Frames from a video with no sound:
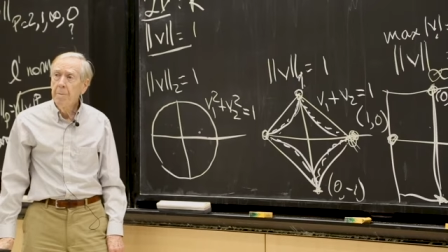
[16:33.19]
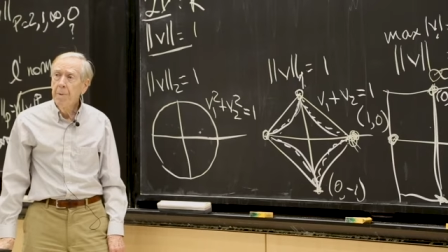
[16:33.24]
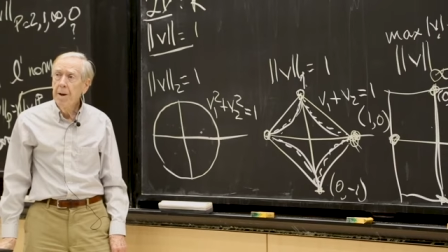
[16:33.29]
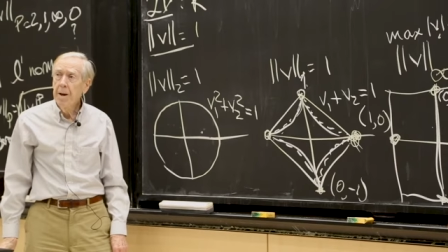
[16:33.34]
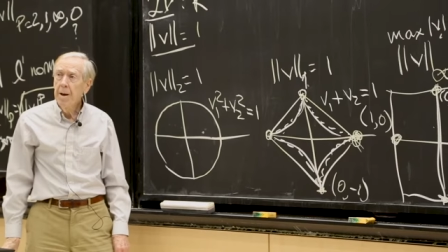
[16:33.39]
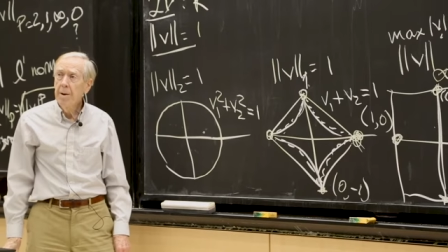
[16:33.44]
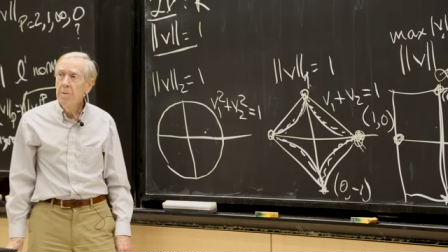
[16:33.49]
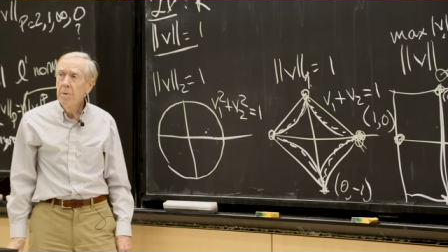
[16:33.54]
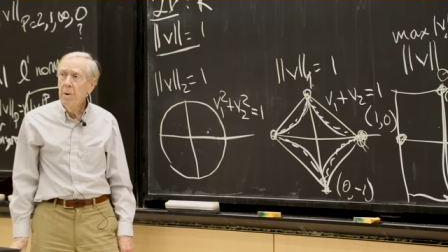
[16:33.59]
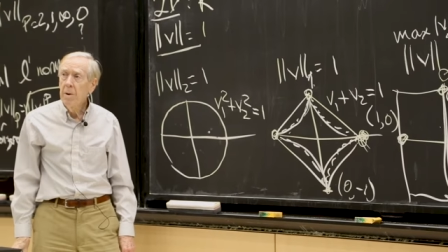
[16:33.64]
a
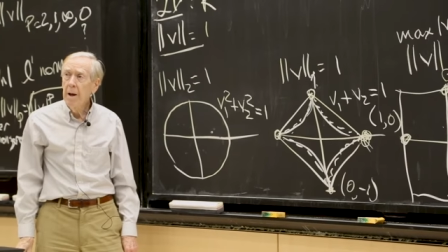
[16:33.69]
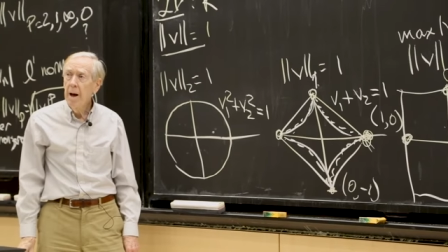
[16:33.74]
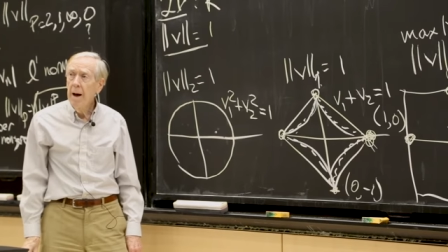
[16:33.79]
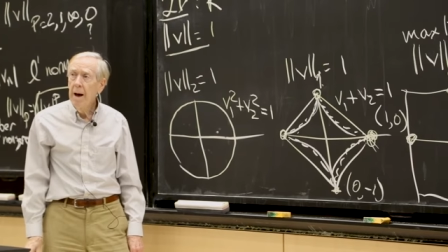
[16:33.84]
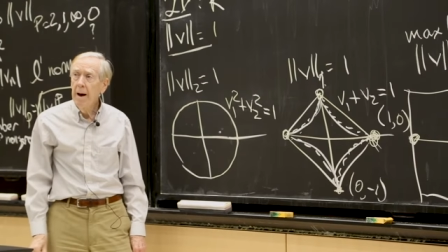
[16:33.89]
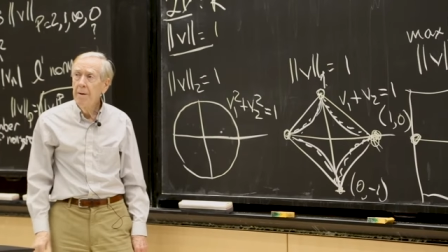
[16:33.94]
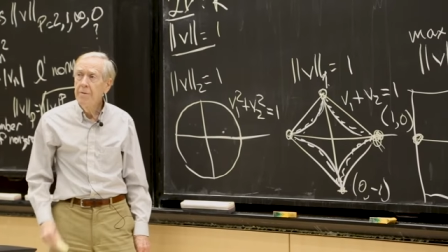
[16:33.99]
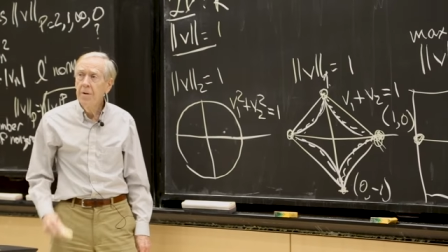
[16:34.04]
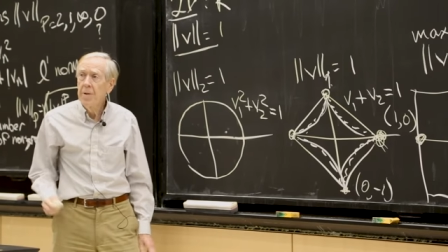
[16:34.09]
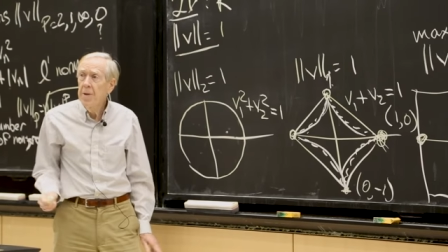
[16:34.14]
p equal a
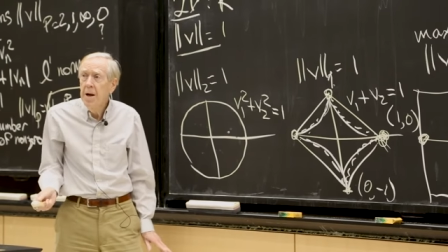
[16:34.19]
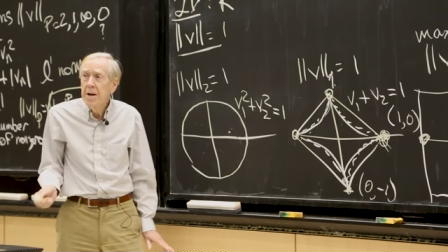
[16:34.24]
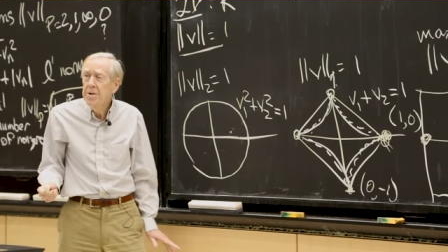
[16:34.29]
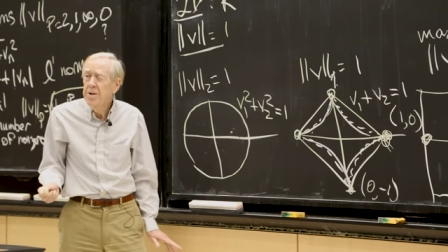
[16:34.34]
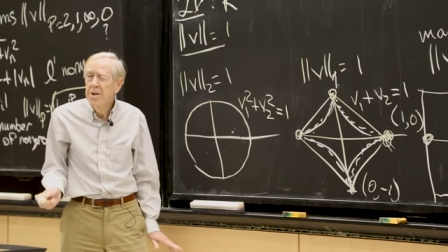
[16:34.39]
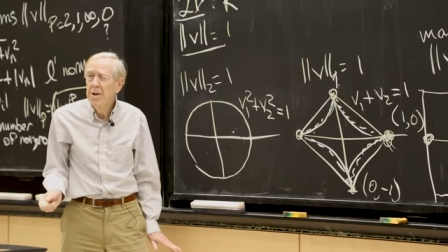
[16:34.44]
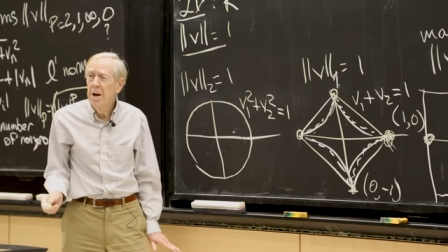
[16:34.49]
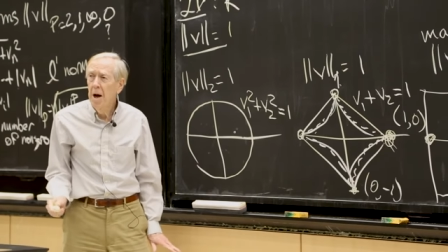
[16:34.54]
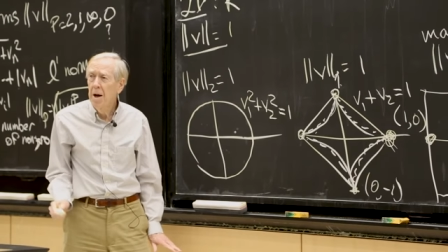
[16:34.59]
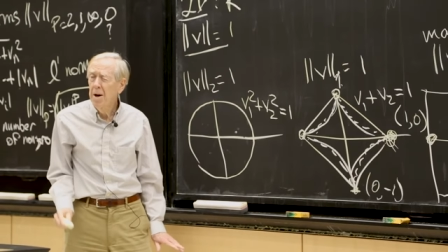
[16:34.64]
half, and
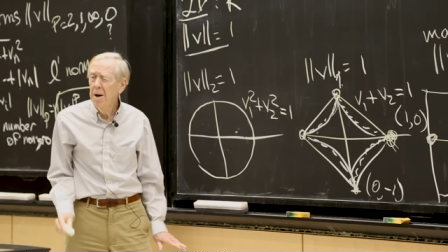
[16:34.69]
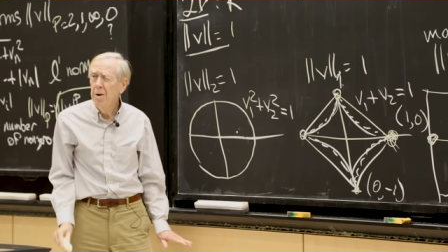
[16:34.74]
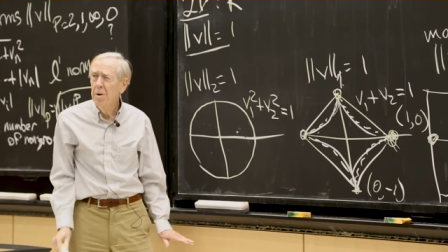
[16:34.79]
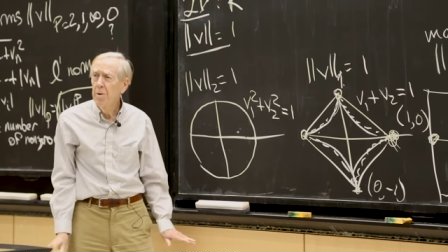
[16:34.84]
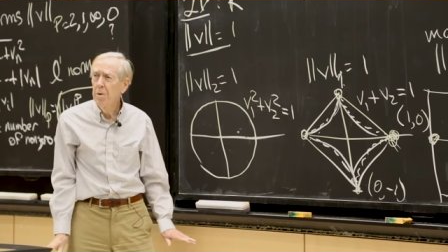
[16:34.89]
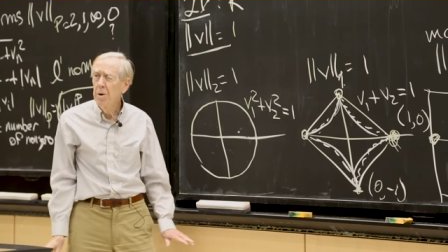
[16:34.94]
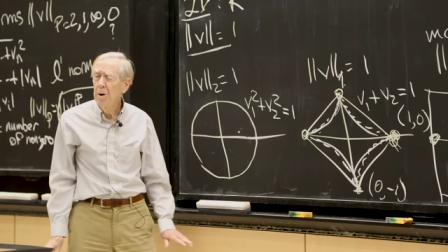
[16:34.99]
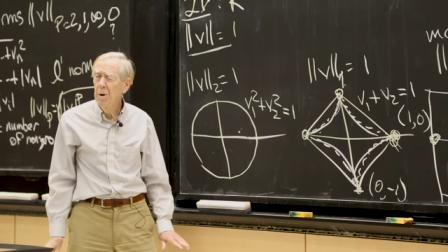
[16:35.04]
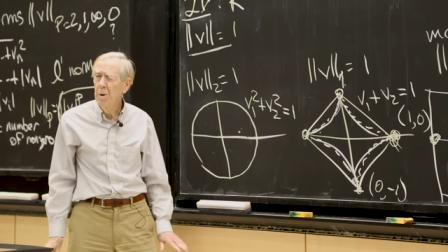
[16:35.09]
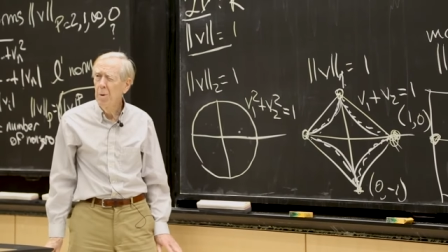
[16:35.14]
that's not a
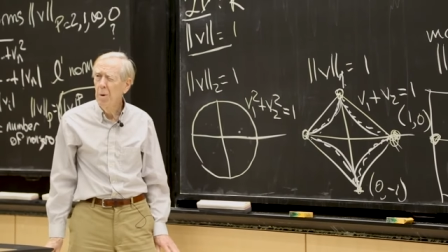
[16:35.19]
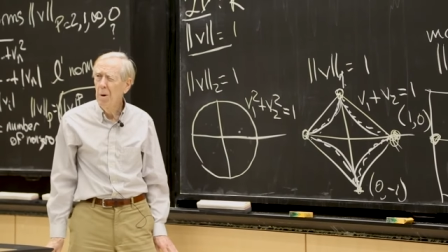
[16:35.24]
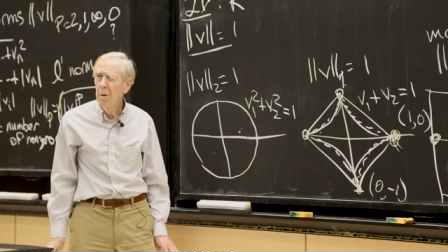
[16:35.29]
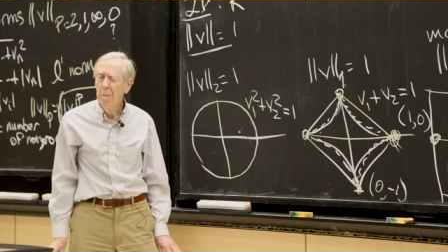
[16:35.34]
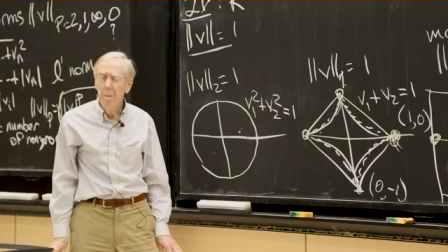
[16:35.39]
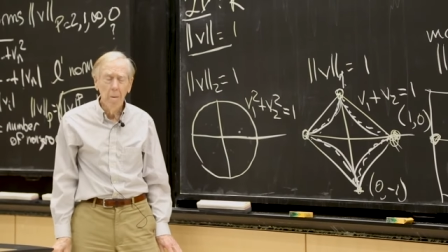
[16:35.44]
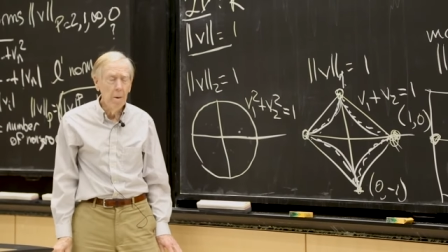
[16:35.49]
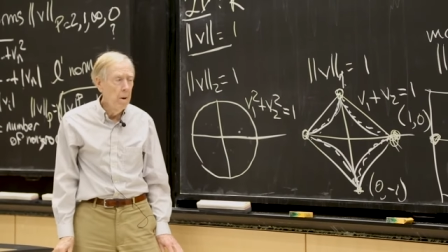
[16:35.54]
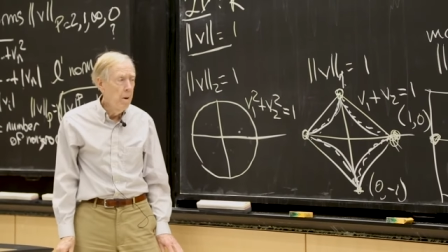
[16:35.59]
good norm.